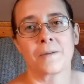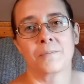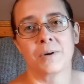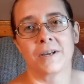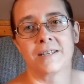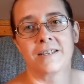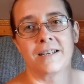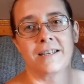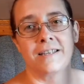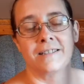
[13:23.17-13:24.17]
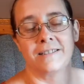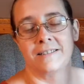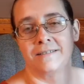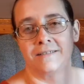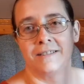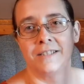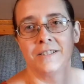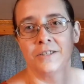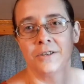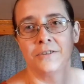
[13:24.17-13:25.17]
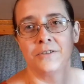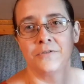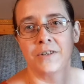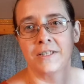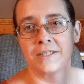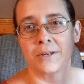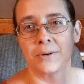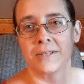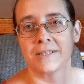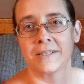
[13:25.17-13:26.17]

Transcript: But it it's a it's a fun series.